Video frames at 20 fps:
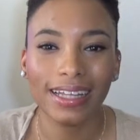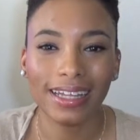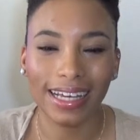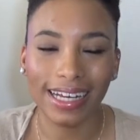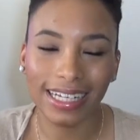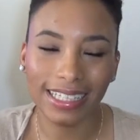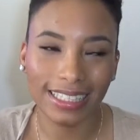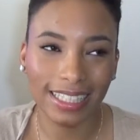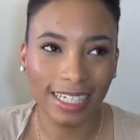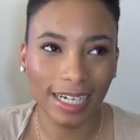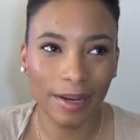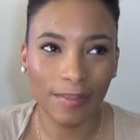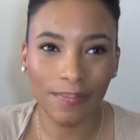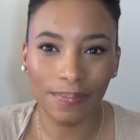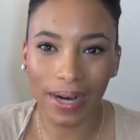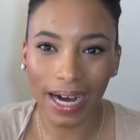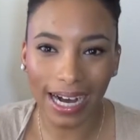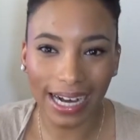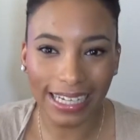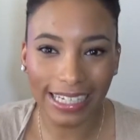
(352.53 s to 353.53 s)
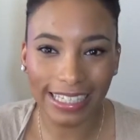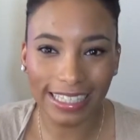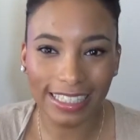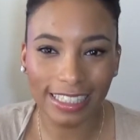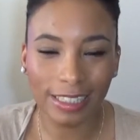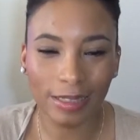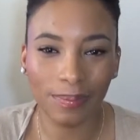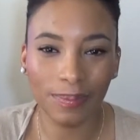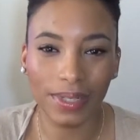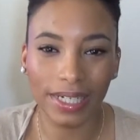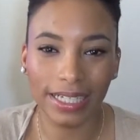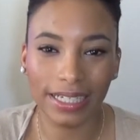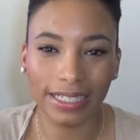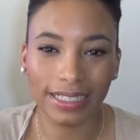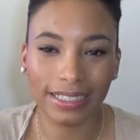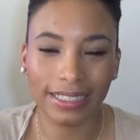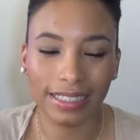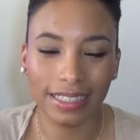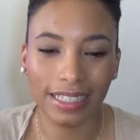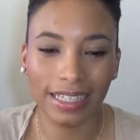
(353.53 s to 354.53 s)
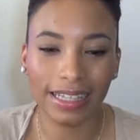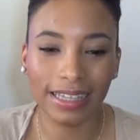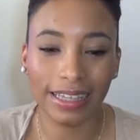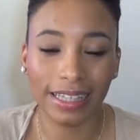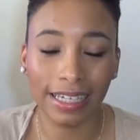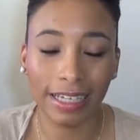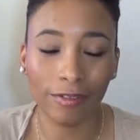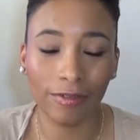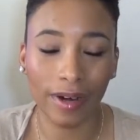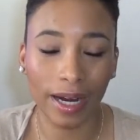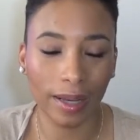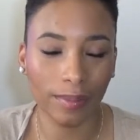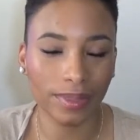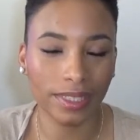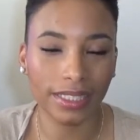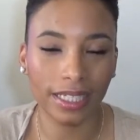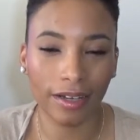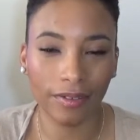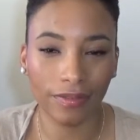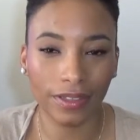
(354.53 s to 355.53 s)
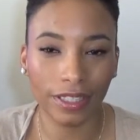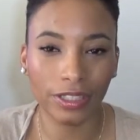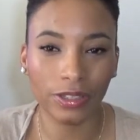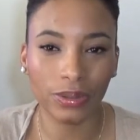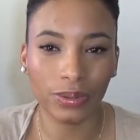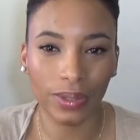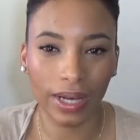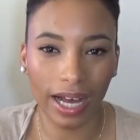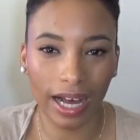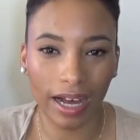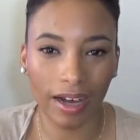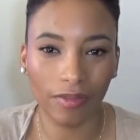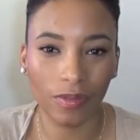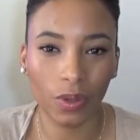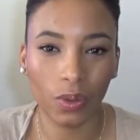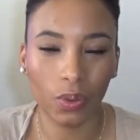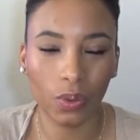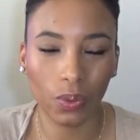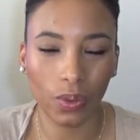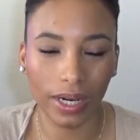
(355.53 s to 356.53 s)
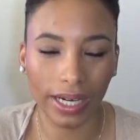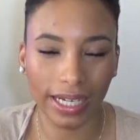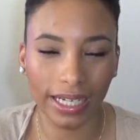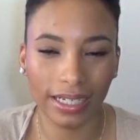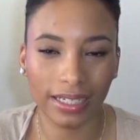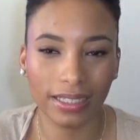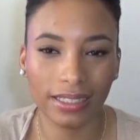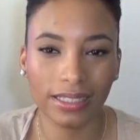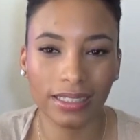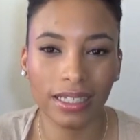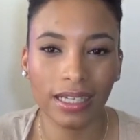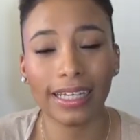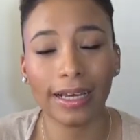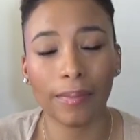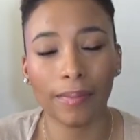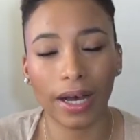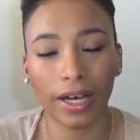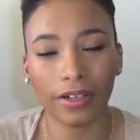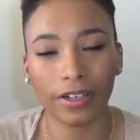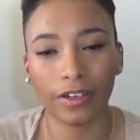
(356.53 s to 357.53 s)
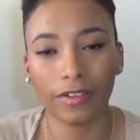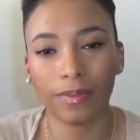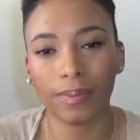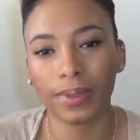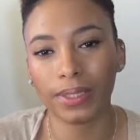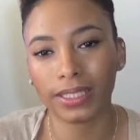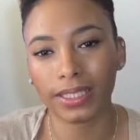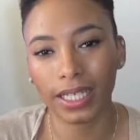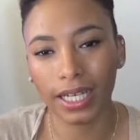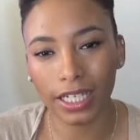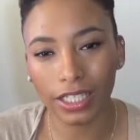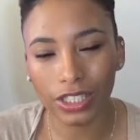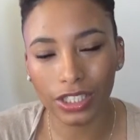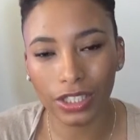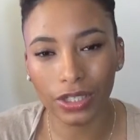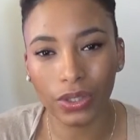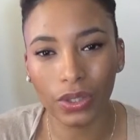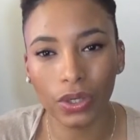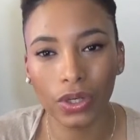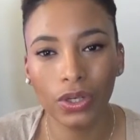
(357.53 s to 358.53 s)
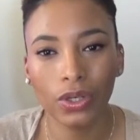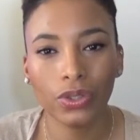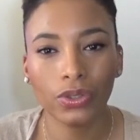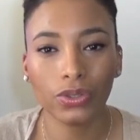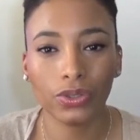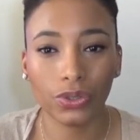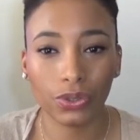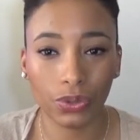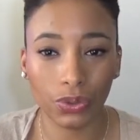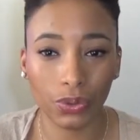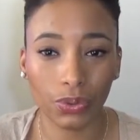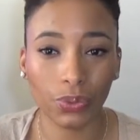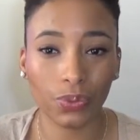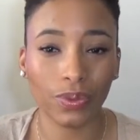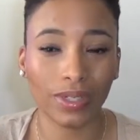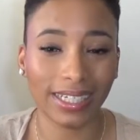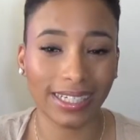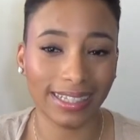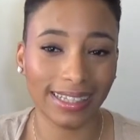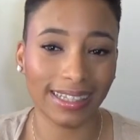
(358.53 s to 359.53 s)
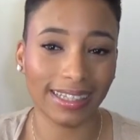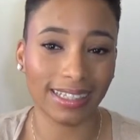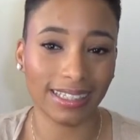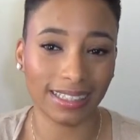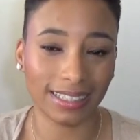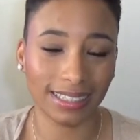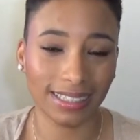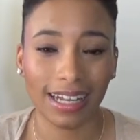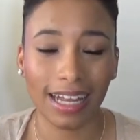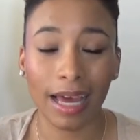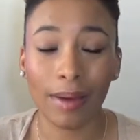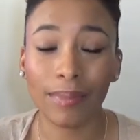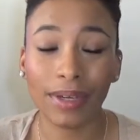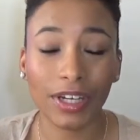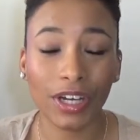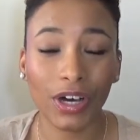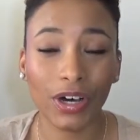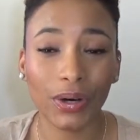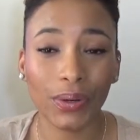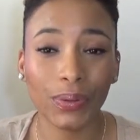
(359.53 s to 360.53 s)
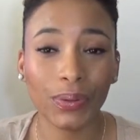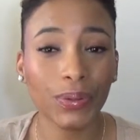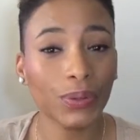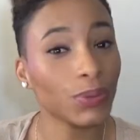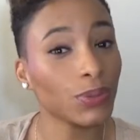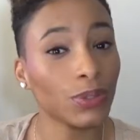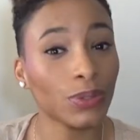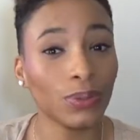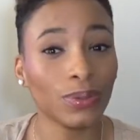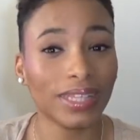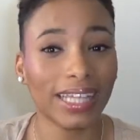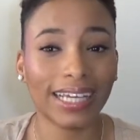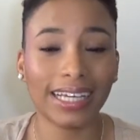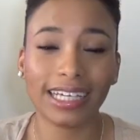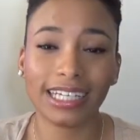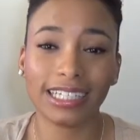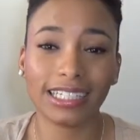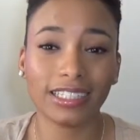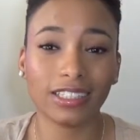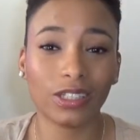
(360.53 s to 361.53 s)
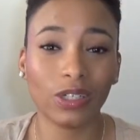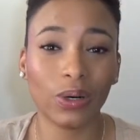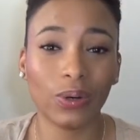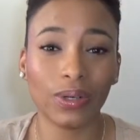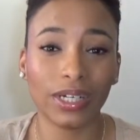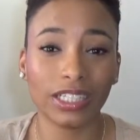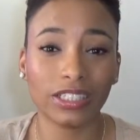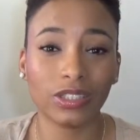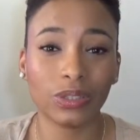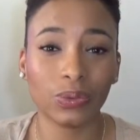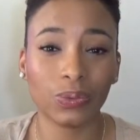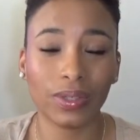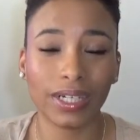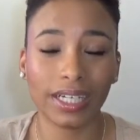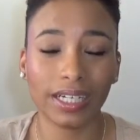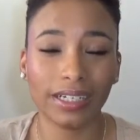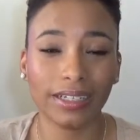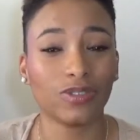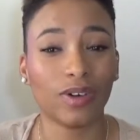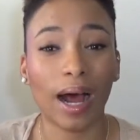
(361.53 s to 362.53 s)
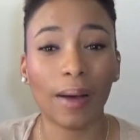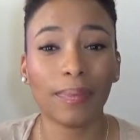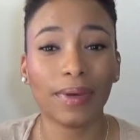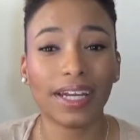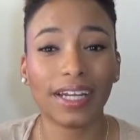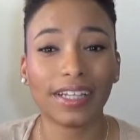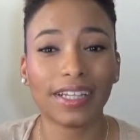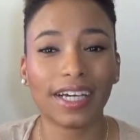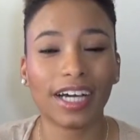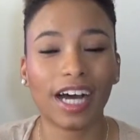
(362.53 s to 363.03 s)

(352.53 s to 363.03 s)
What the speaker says: Like I said, I'm biased, but the Rams definitely do have quite the amount of potential to win this. Let me know who you think is going to win. Drop it in the